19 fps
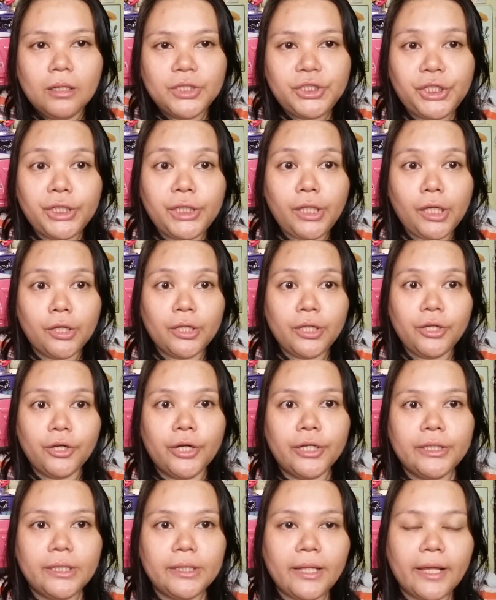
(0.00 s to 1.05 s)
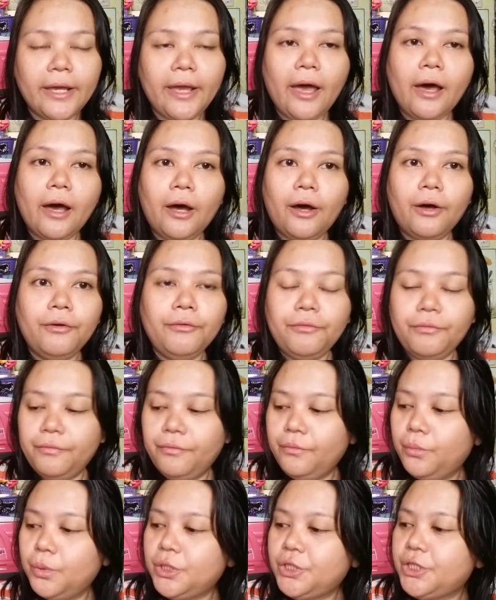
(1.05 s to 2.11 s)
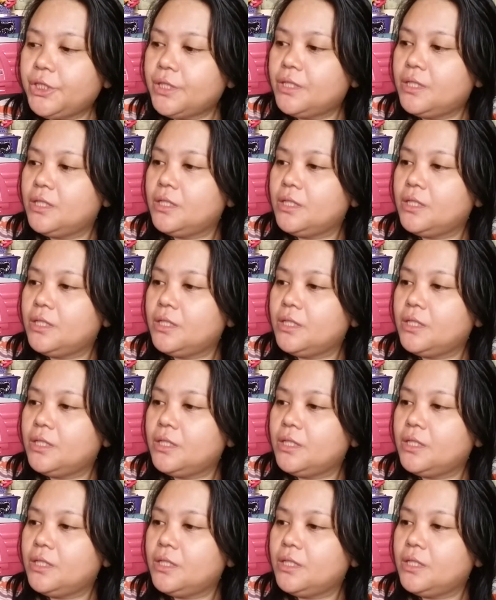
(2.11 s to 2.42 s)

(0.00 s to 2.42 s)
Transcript: chenille yarn that I have, which is